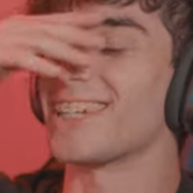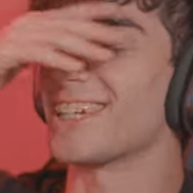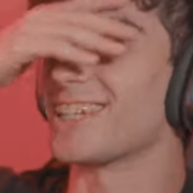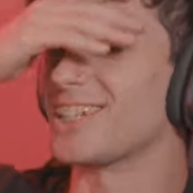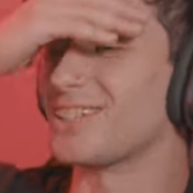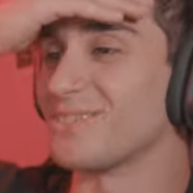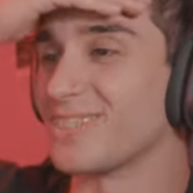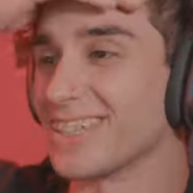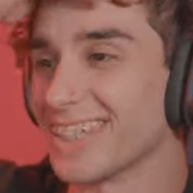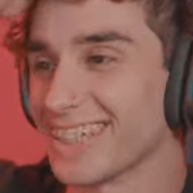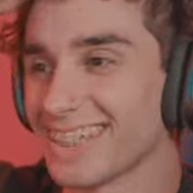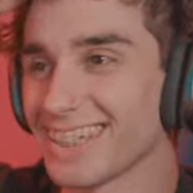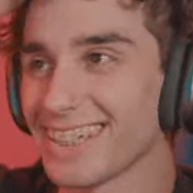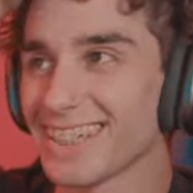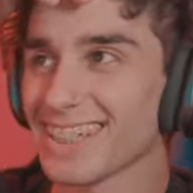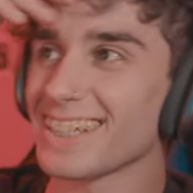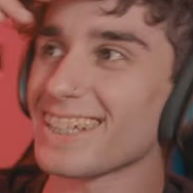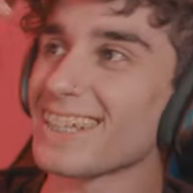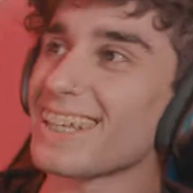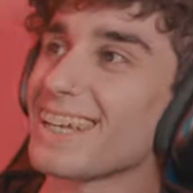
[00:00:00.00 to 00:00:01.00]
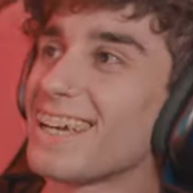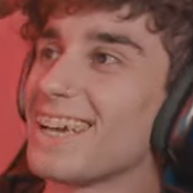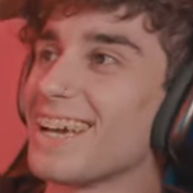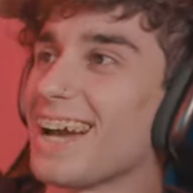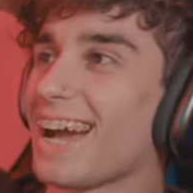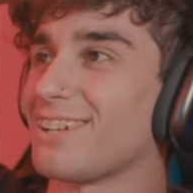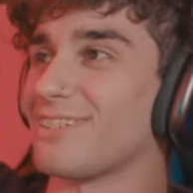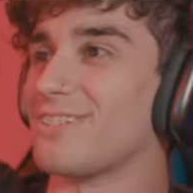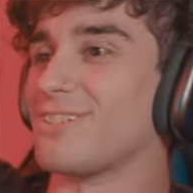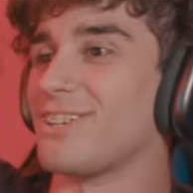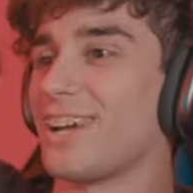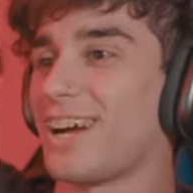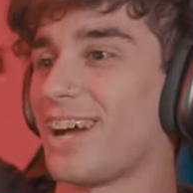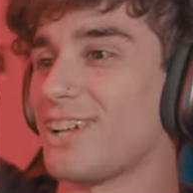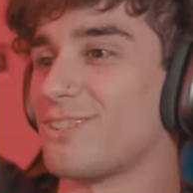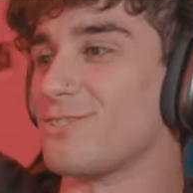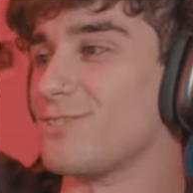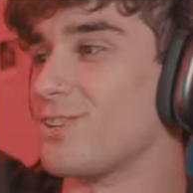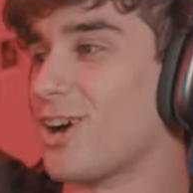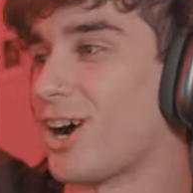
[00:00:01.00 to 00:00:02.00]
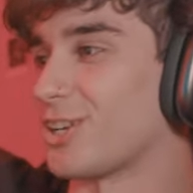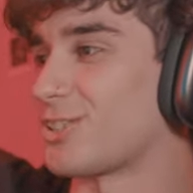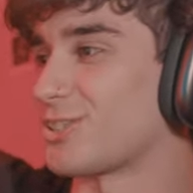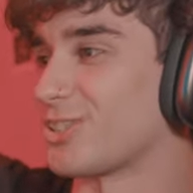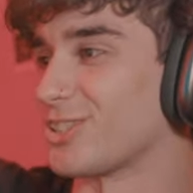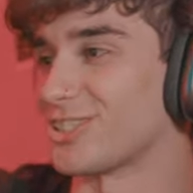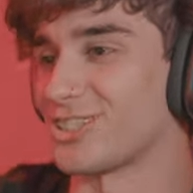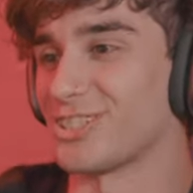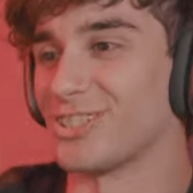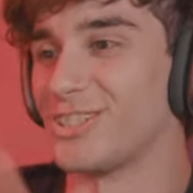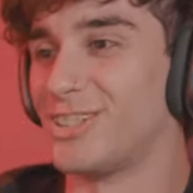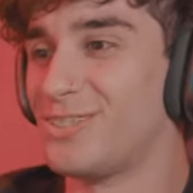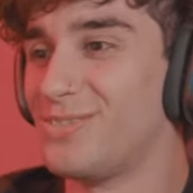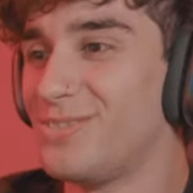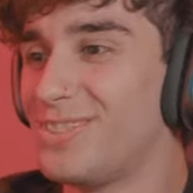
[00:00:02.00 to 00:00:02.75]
kidding me? I do, I do not trust them.